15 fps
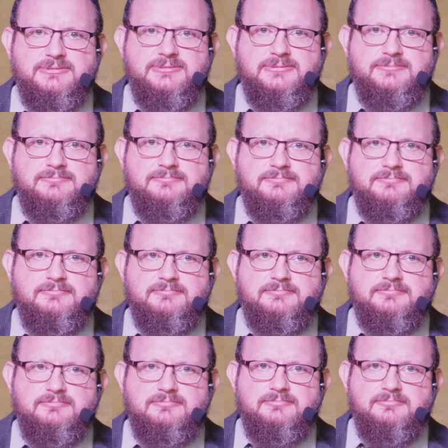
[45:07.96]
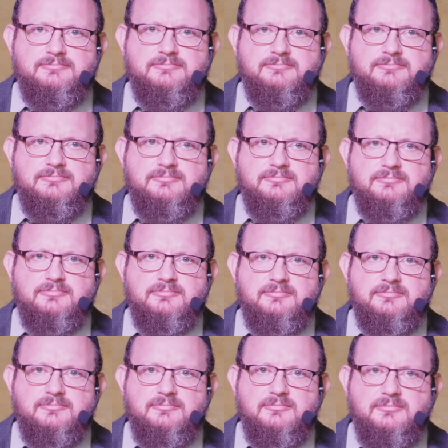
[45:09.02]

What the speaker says: No one is speaking in this clip.